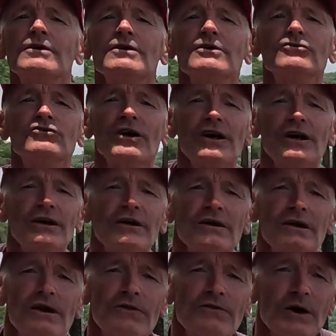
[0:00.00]
Share,
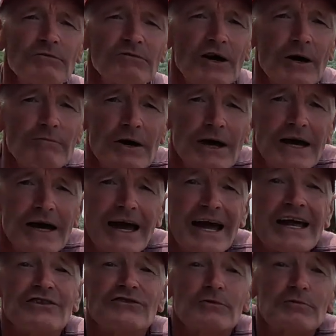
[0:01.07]
thumbs up
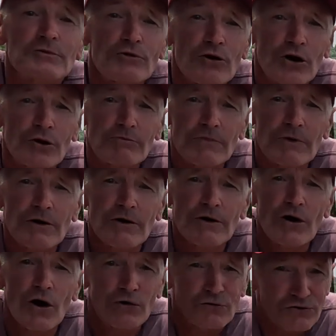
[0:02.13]
and subscribe.
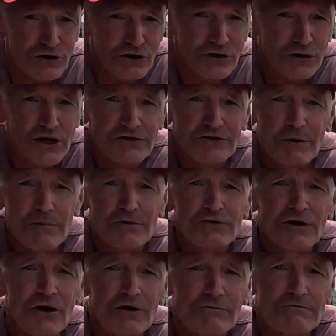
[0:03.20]
I'll see you next
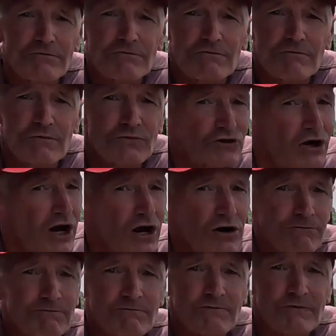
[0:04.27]
episode. Ciao
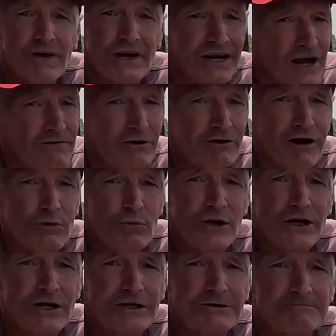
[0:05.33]
and have a great week.